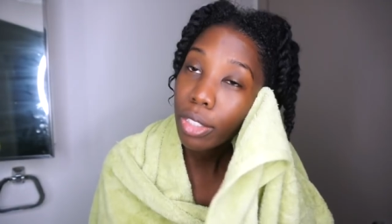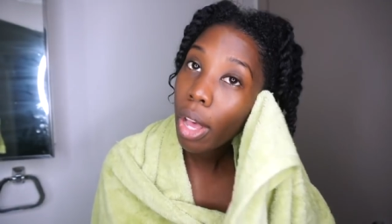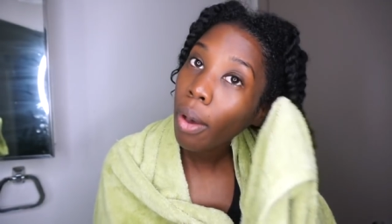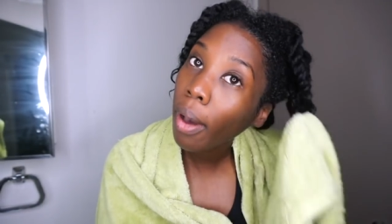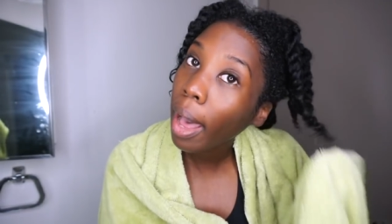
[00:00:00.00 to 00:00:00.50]

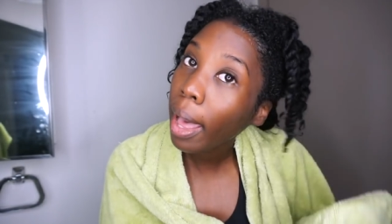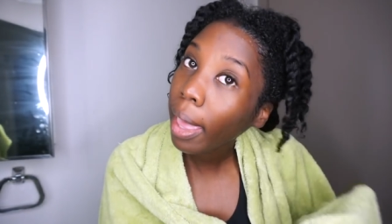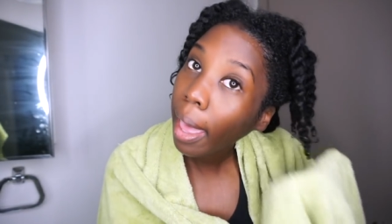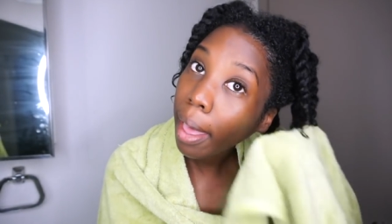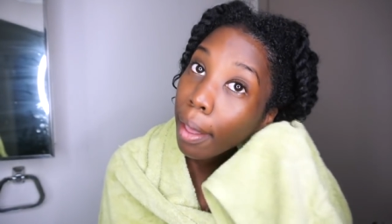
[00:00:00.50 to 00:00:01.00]
so I
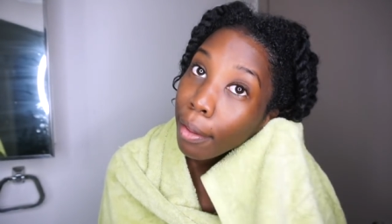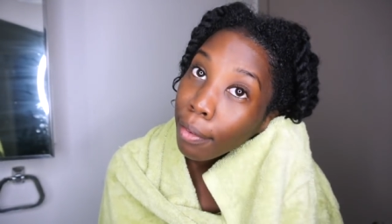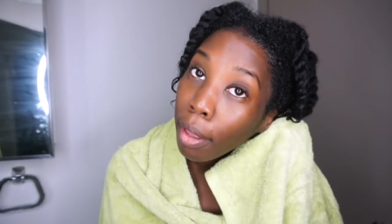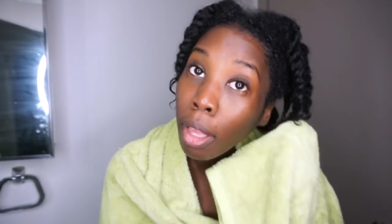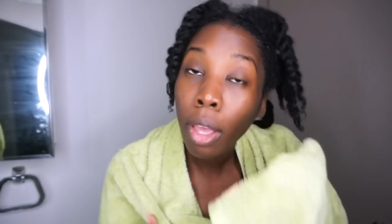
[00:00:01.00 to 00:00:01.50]

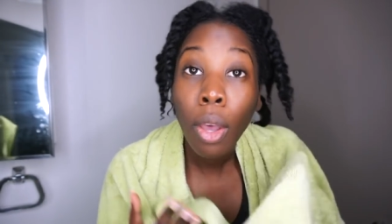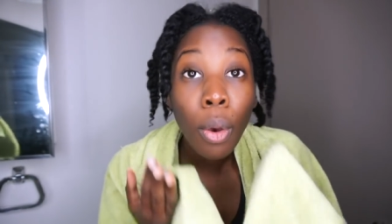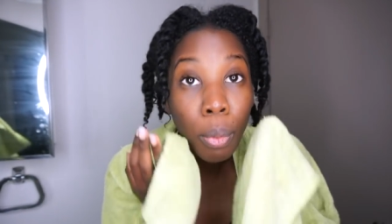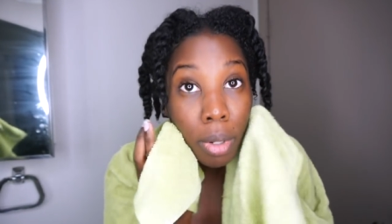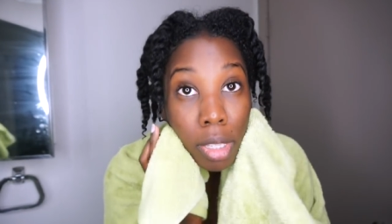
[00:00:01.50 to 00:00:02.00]
have
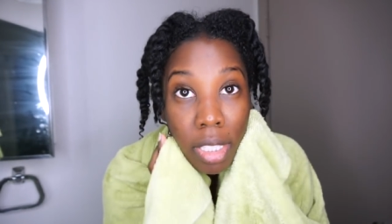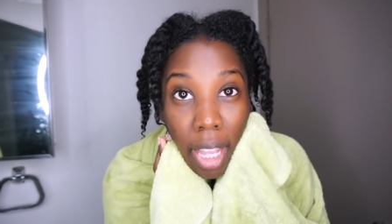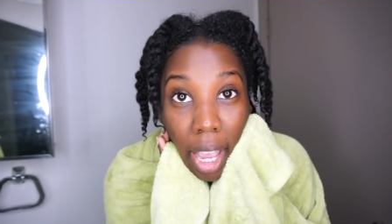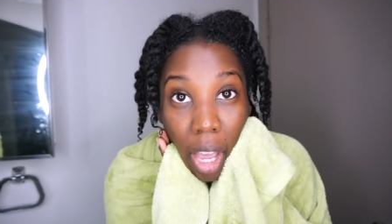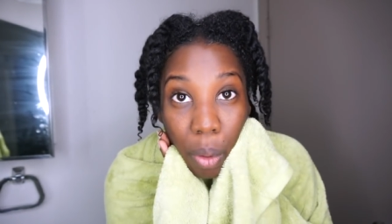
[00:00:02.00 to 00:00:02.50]
rinsed
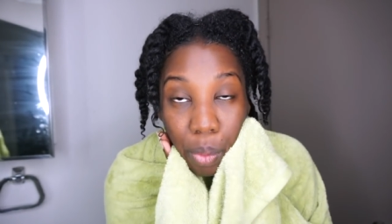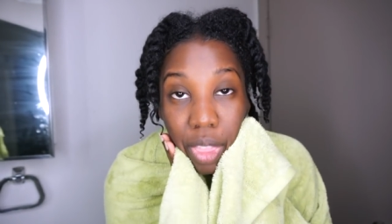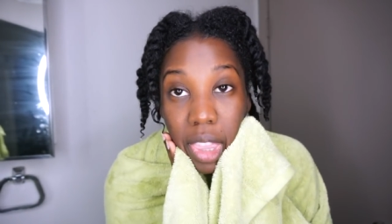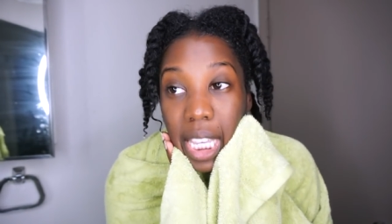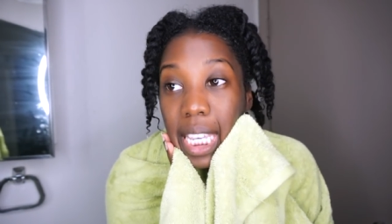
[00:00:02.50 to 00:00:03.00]

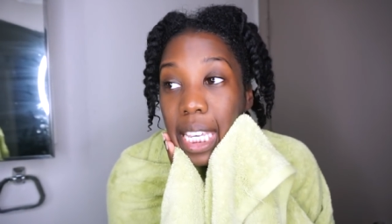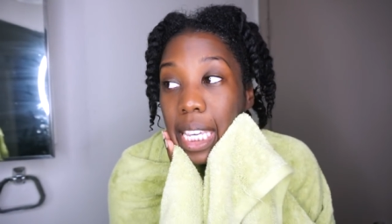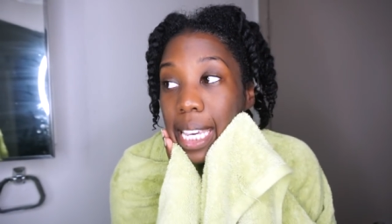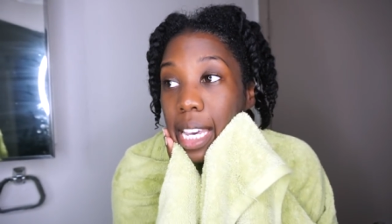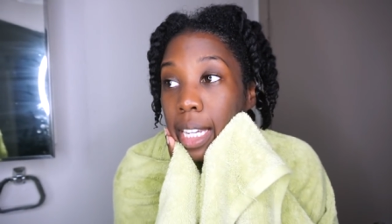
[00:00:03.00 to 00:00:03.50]
out
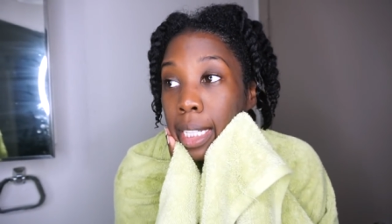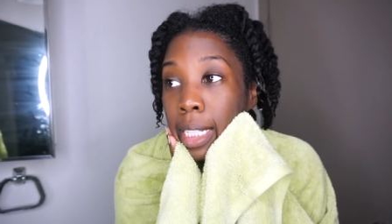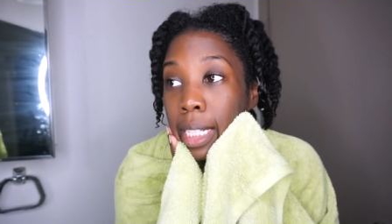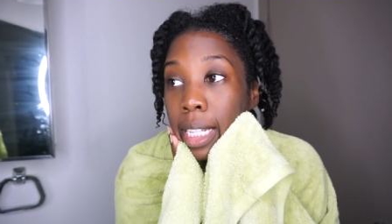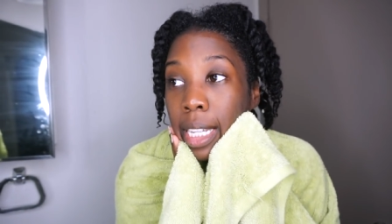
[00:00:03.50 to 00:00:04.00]
the
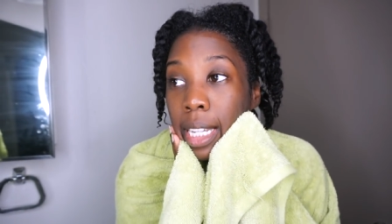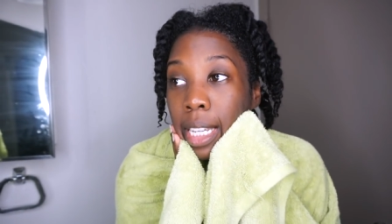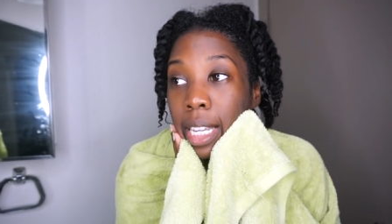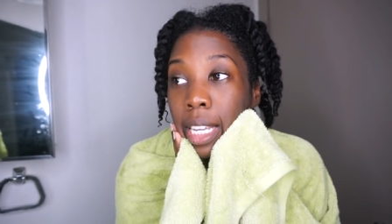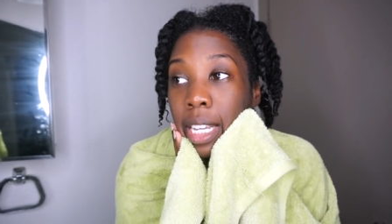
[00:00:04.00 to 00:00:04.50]

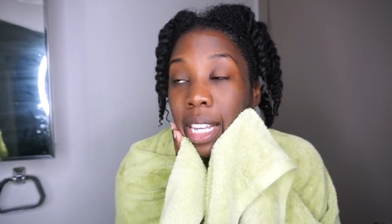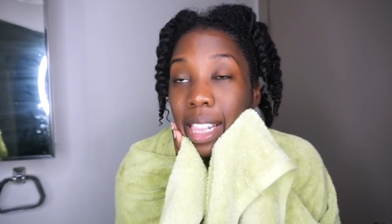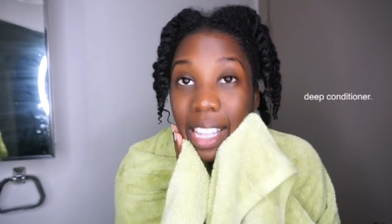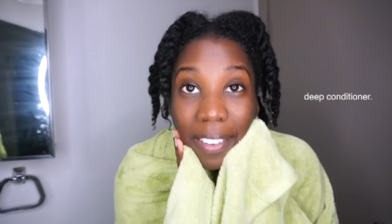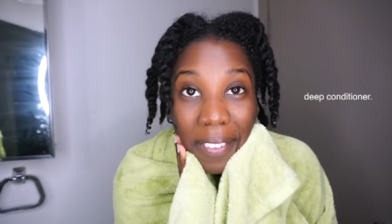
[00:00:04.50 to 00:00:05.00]

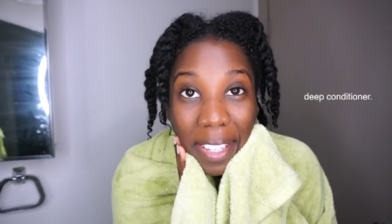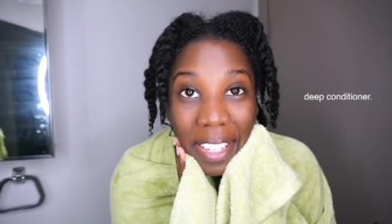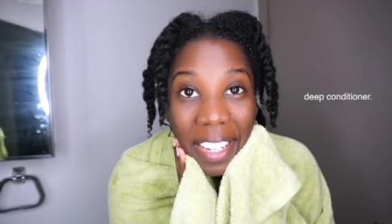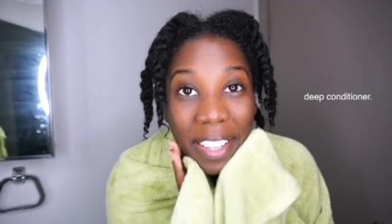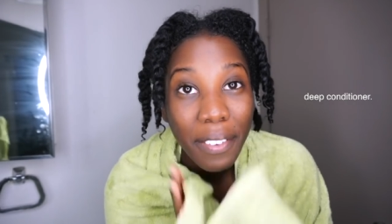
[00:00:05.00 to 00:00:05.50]

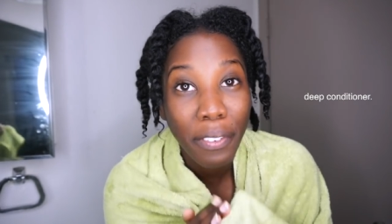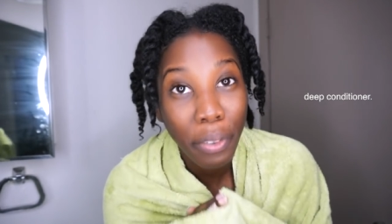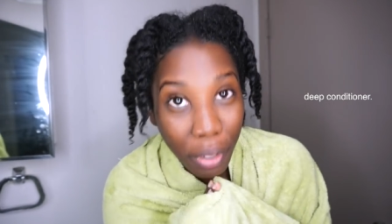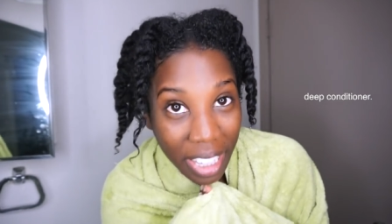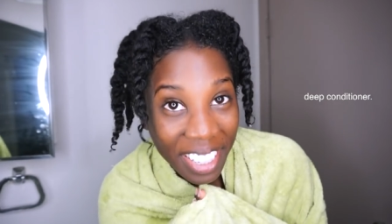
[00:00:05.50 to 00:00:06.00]
leave-in
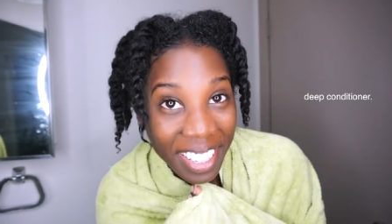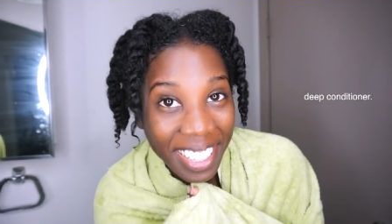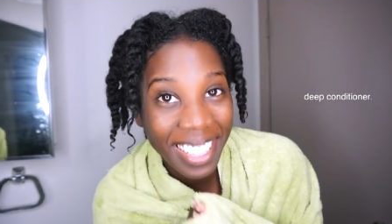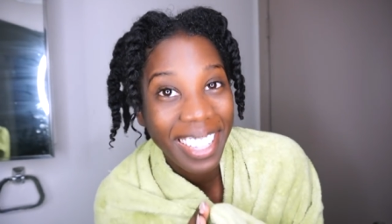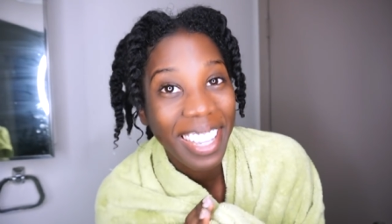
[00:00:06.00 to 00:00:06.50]
fully.